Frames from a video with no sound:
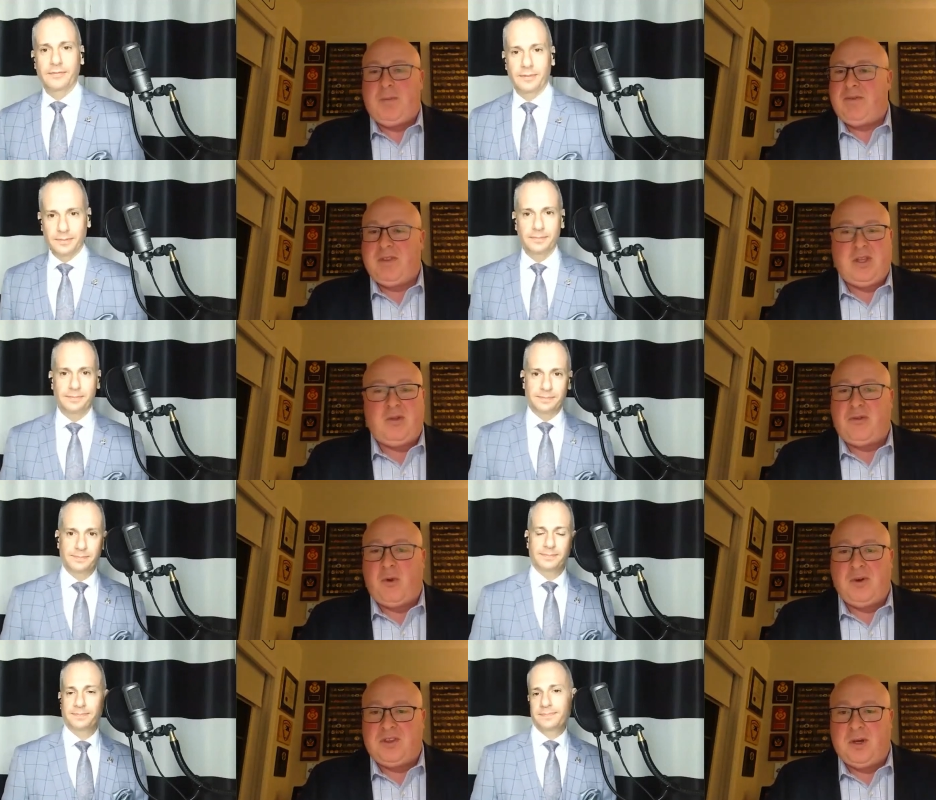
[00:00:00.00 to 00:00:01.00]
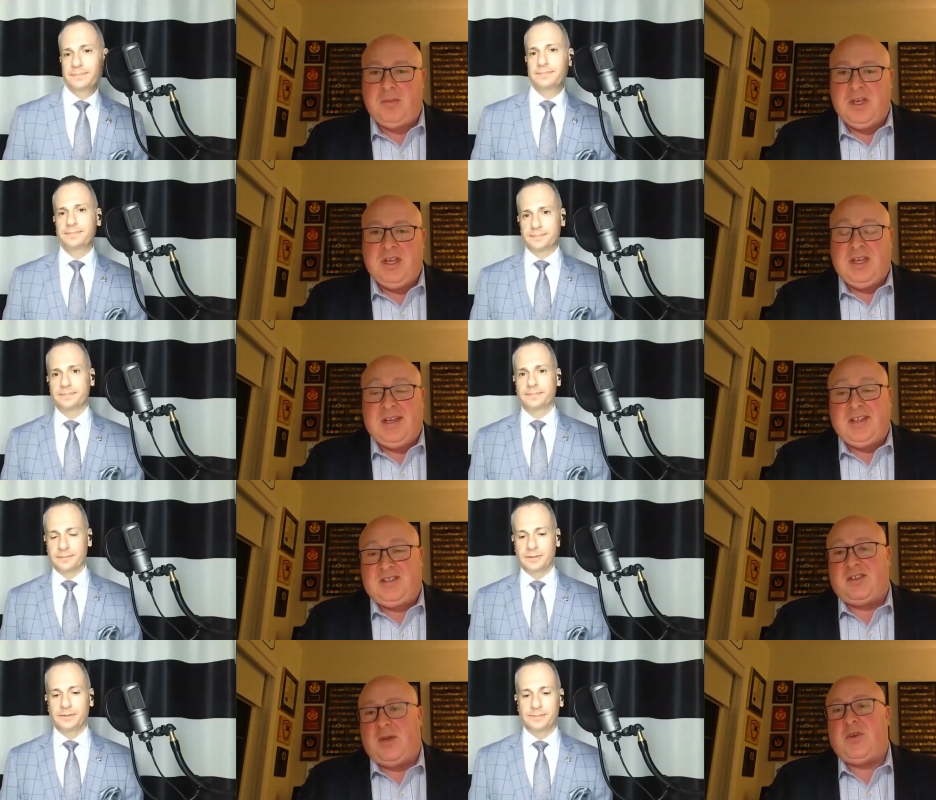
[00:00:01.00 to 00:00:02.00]
Speaker 1: everything you throw at them
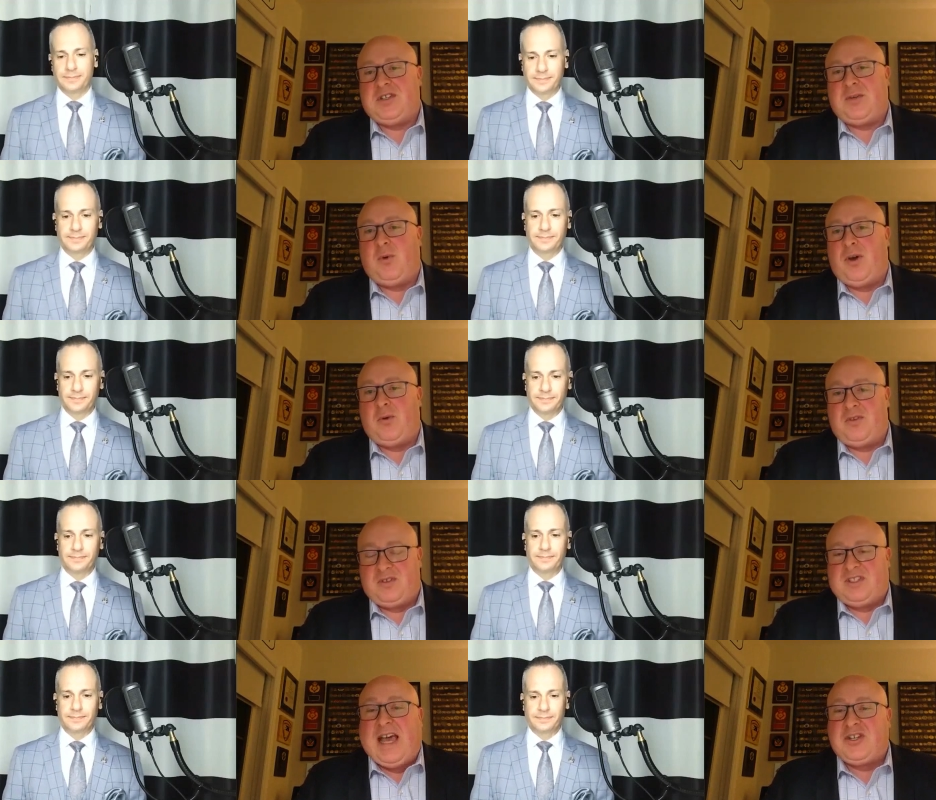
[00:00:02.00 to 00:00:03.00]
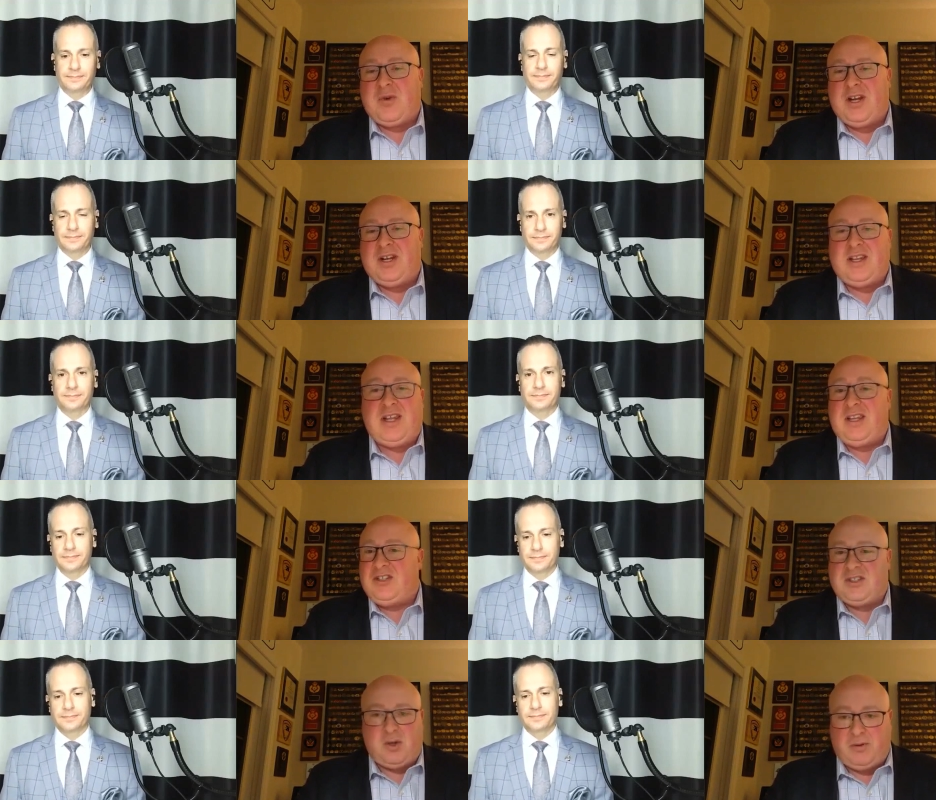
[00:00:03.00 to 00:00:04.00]
until they reach the mm. point where they're saturated and then they
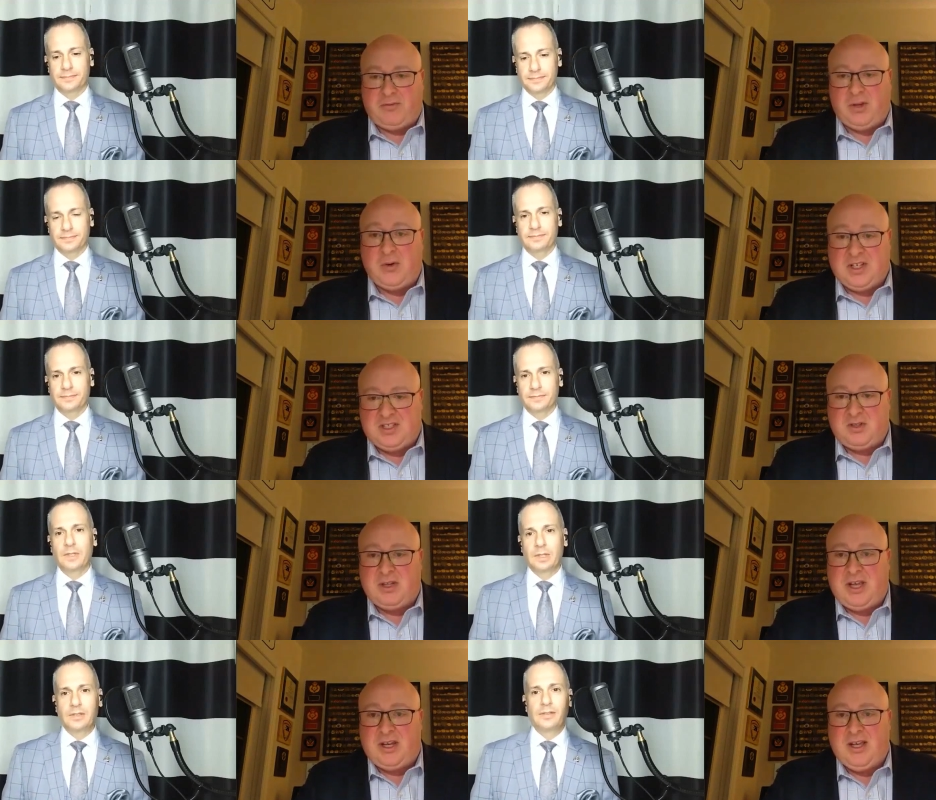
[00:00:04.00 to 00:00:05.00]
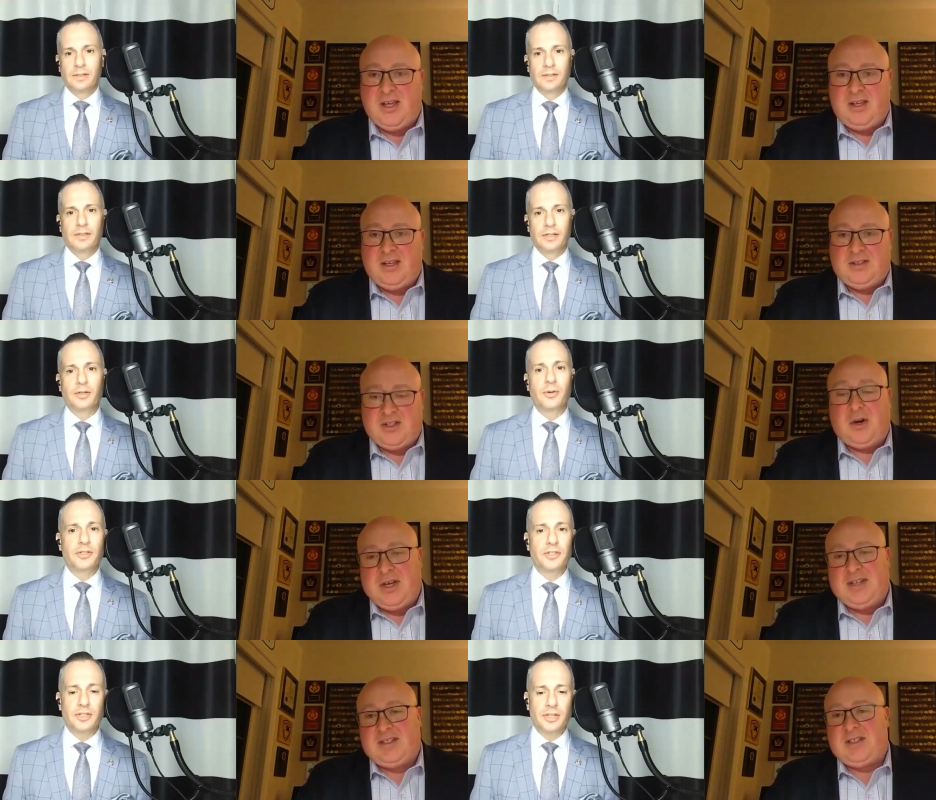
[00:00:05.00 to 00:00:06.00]
just overflow and it's too late. So
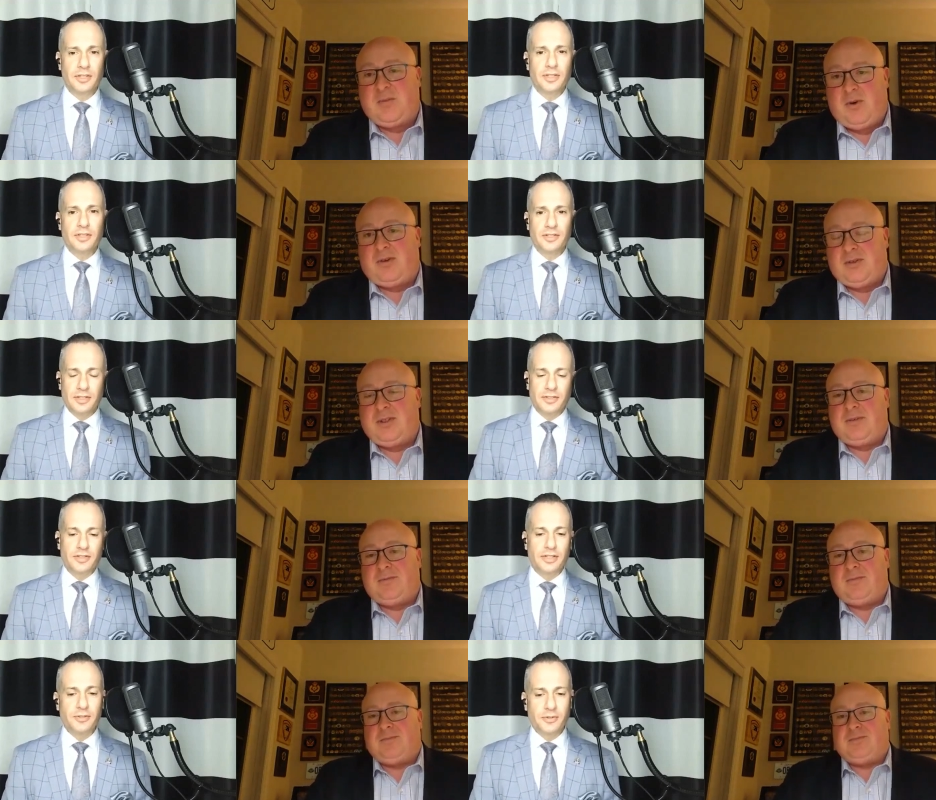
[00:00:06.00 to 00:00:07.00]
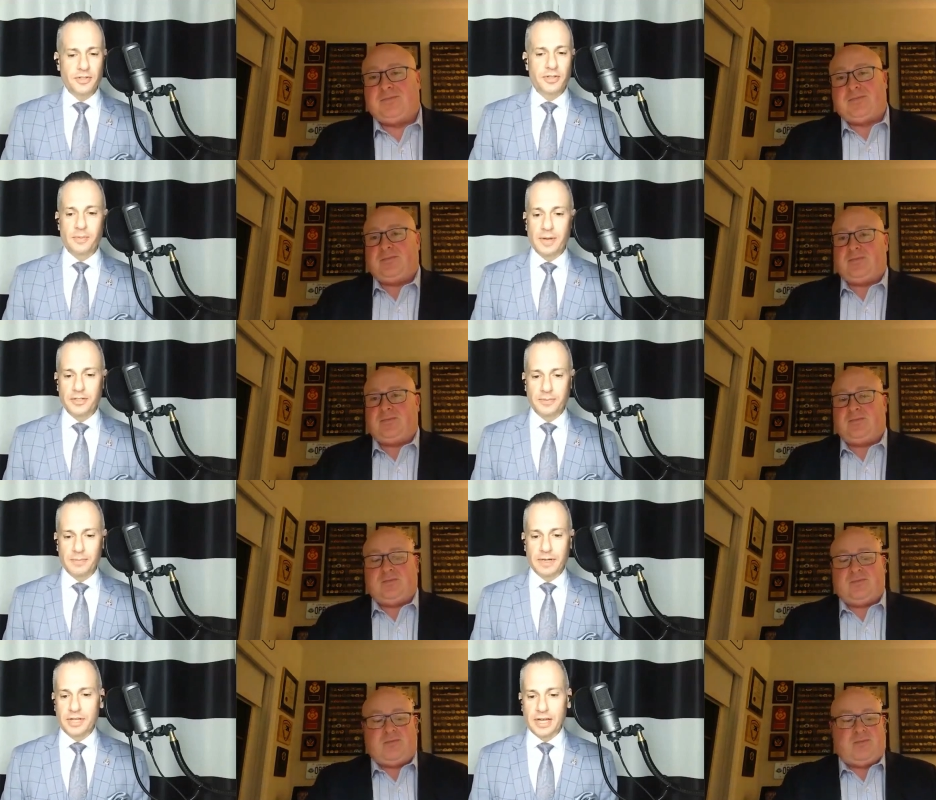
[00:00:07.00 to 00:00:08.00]
you know what? It's
Speaker 2: it's it's it's interesting you
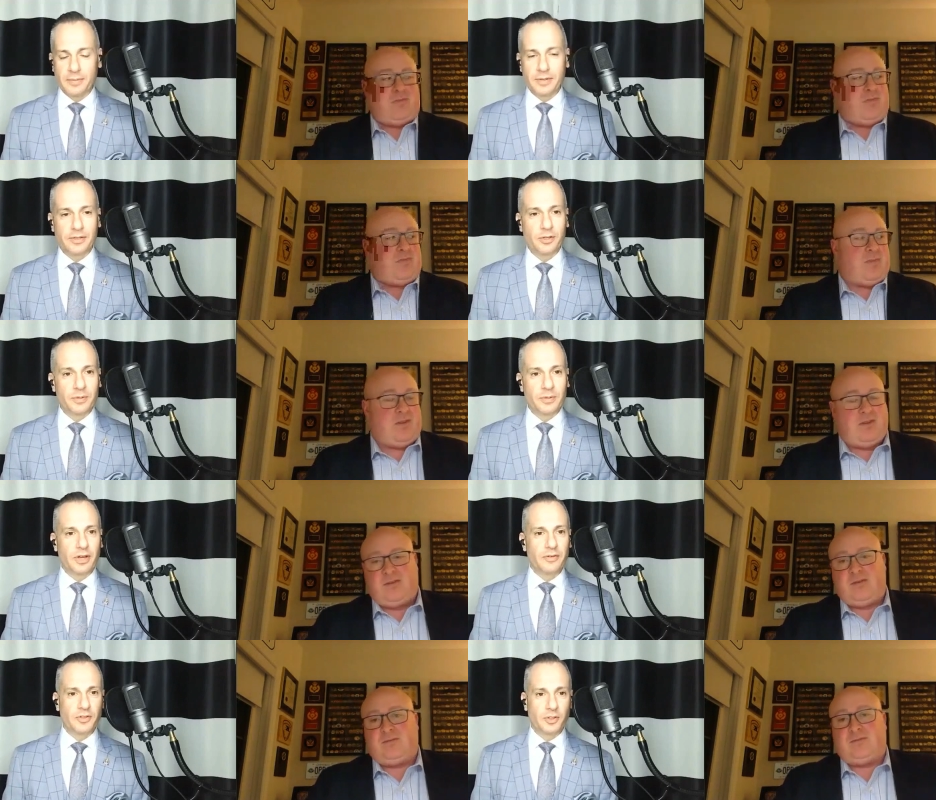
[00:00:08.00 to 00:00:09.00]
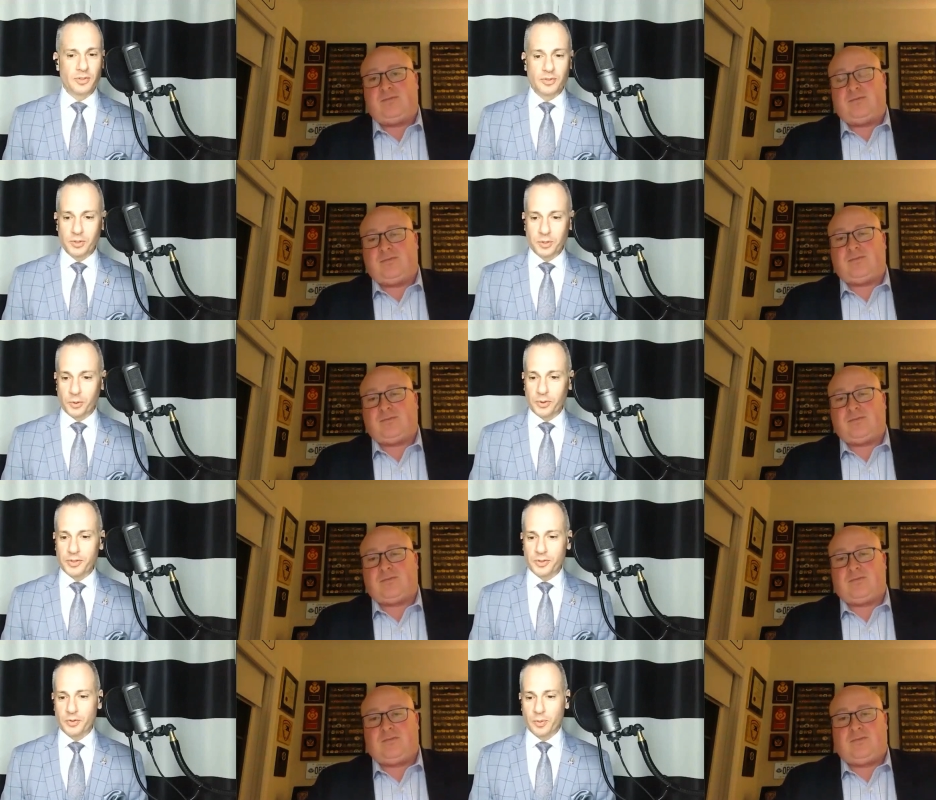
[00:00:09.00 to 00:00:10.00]
mentioned mentioned that. I mean, humans obviously we're social
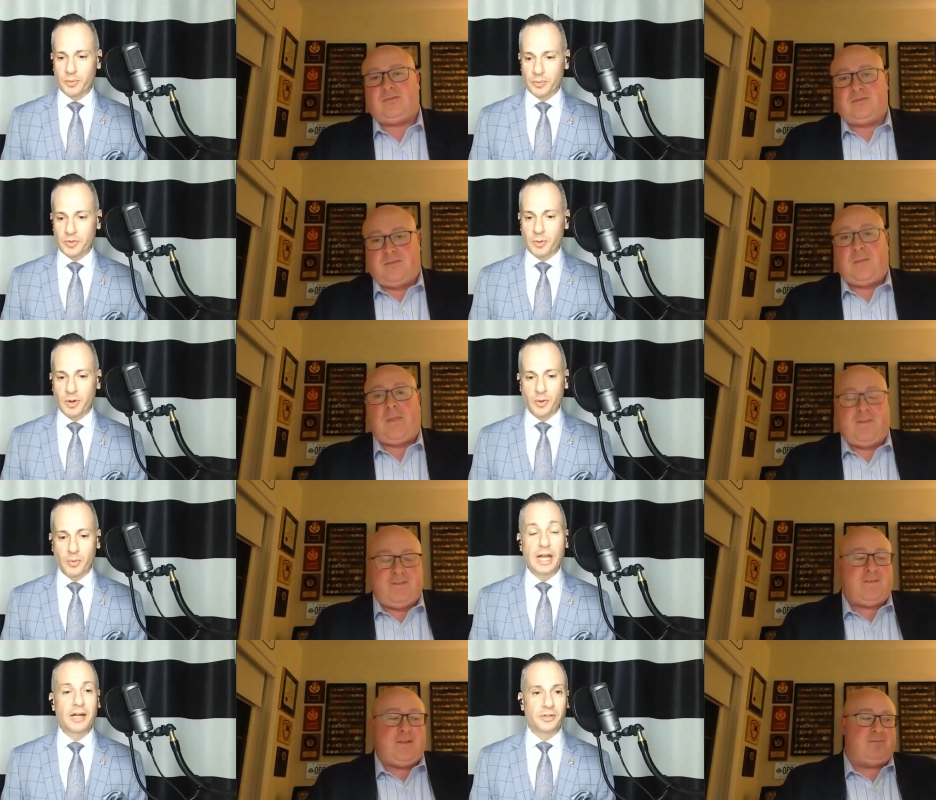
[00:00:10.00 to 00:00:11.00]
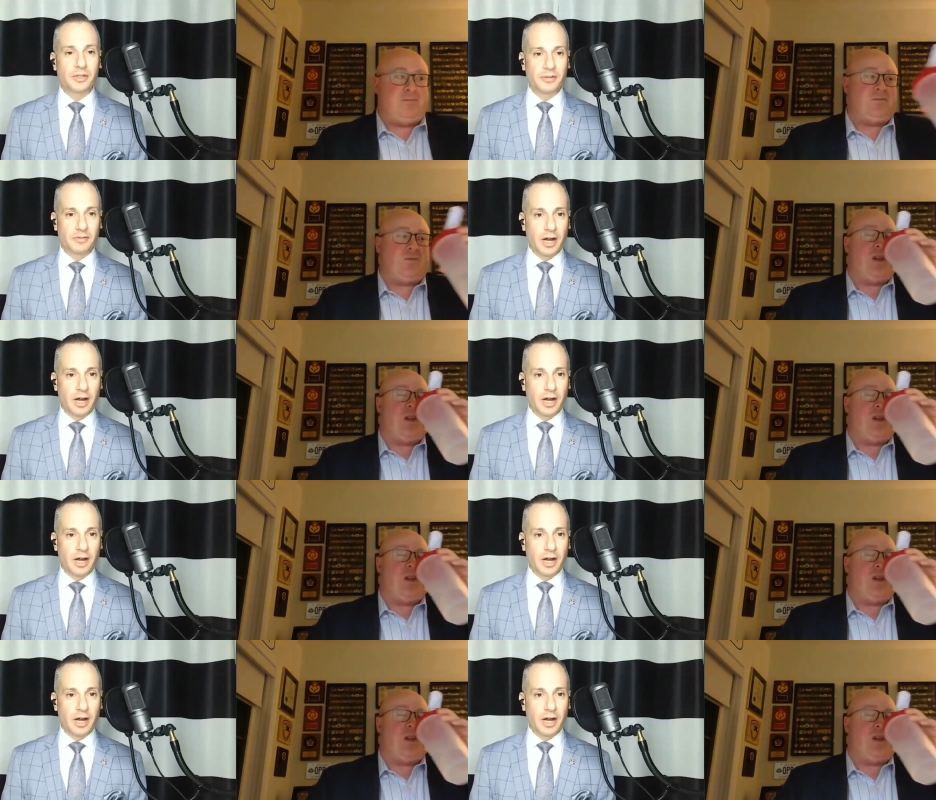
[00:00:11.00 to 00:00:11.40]
creatures. We, we respond and react to the